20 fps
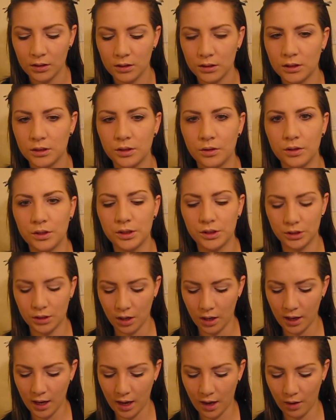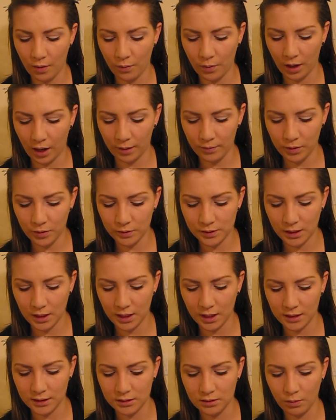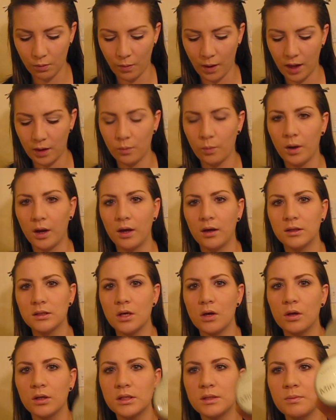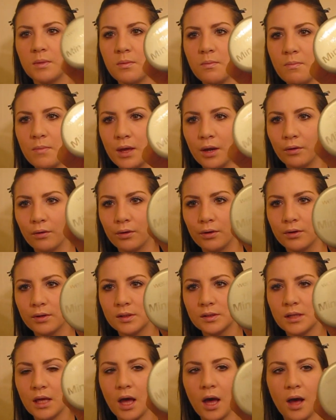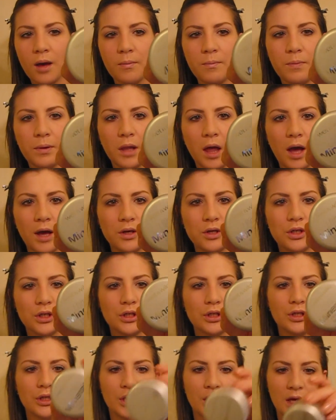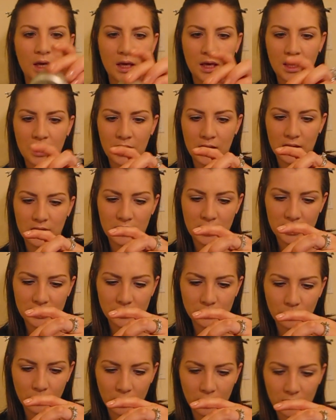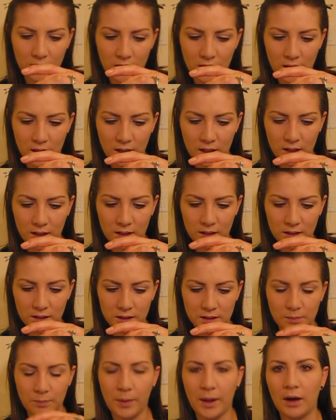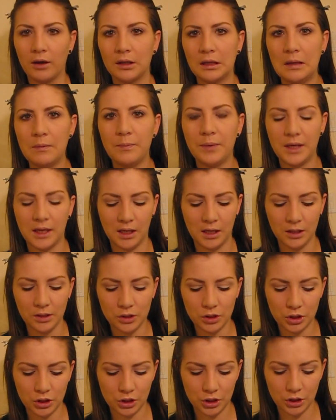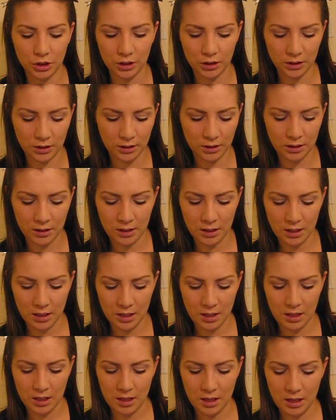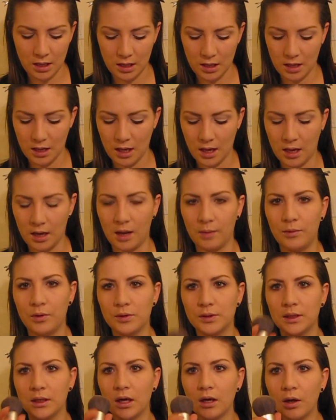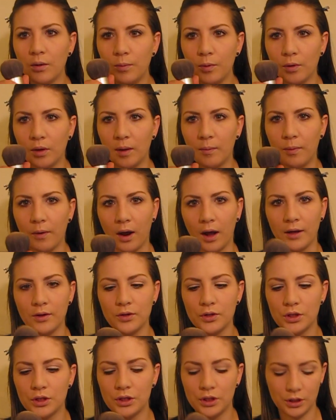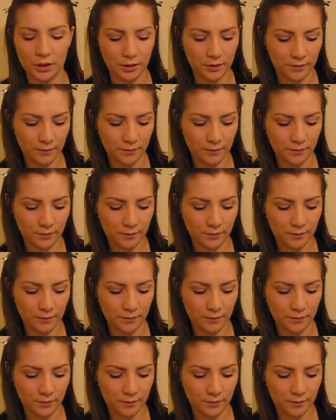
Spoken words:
So to start out, what I'm using is the Wet n Wild Ultimate Minerals blush. This one is Barely Peach, and I'm using a kabuki brush.